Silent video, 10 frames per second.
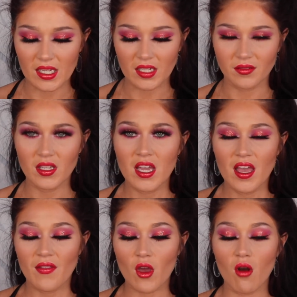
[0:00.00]
And
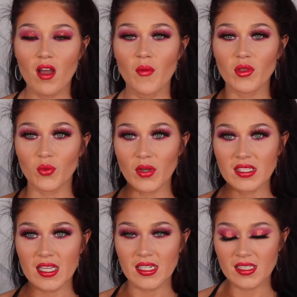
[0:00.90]
they all come with
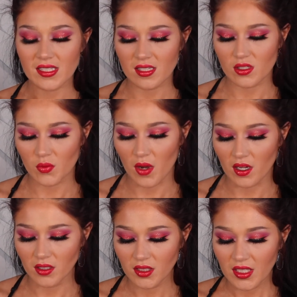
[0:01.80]
wristlets as
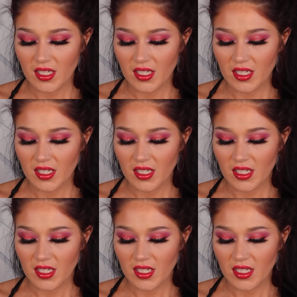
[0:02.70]
well.